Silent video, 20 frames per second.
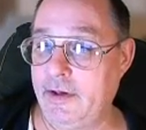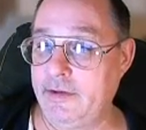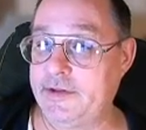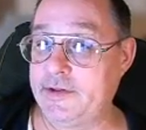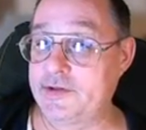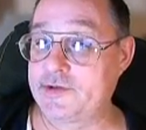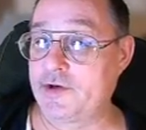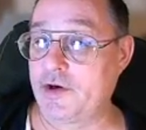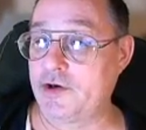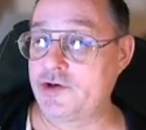
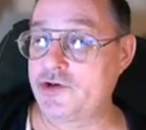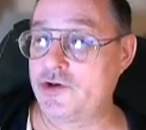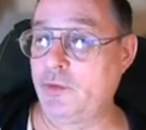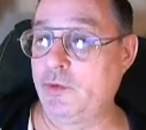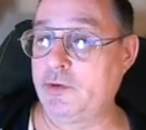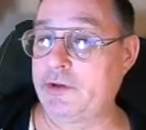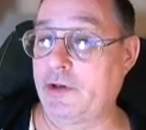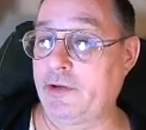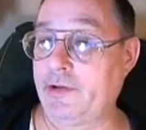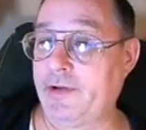Discussion
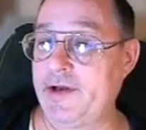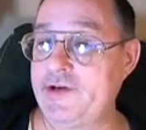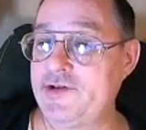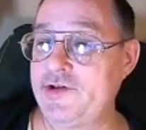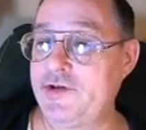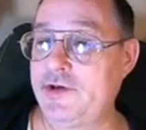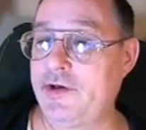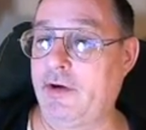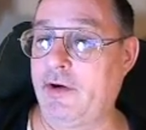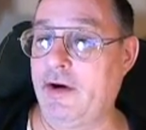with the
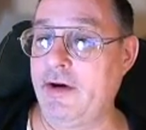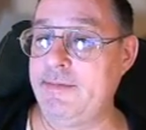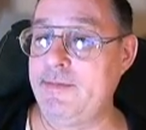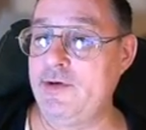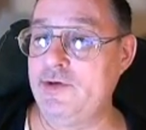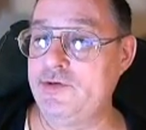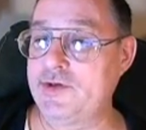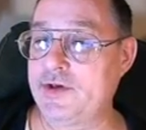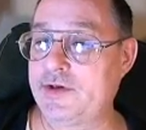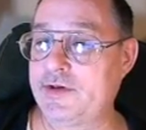legendary
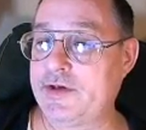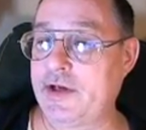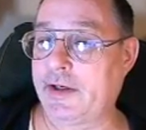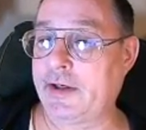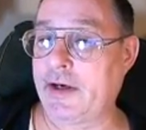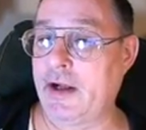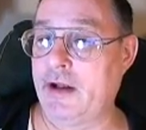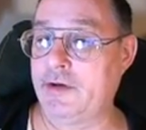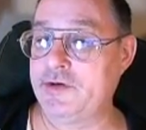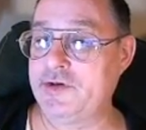music
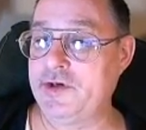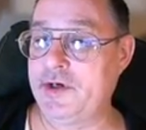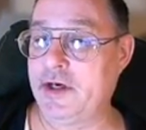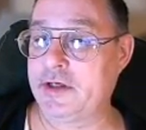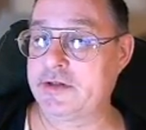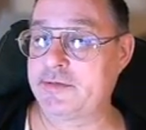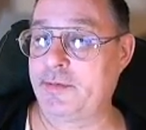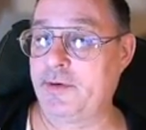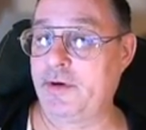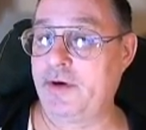technology
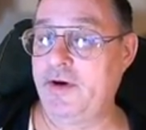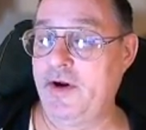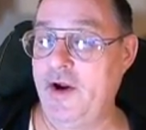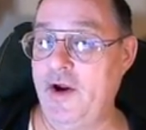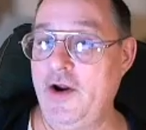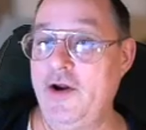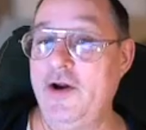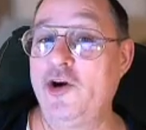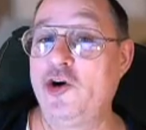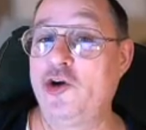expert
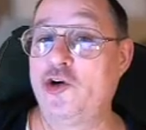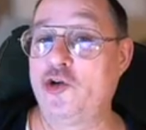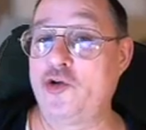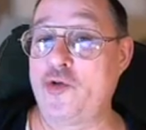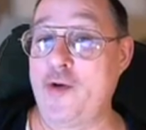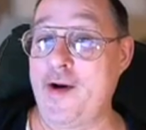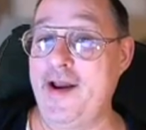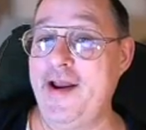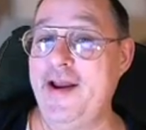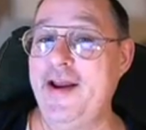
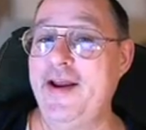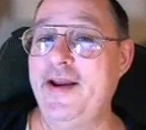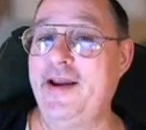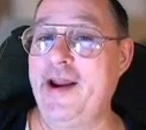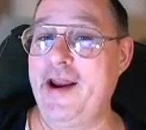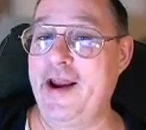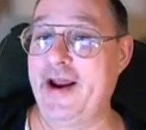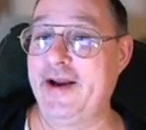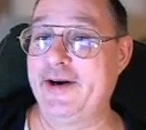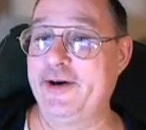Craig
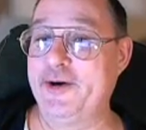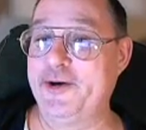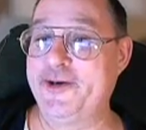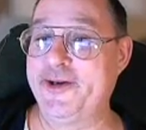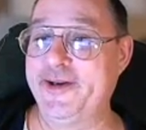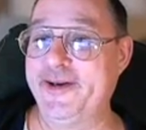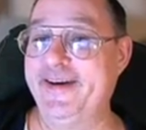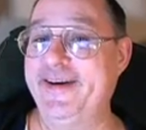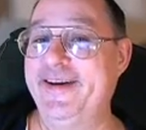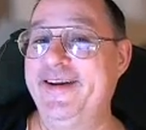
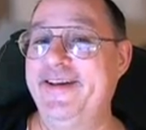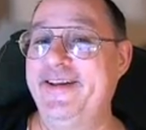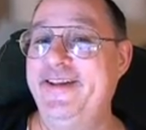Anderton.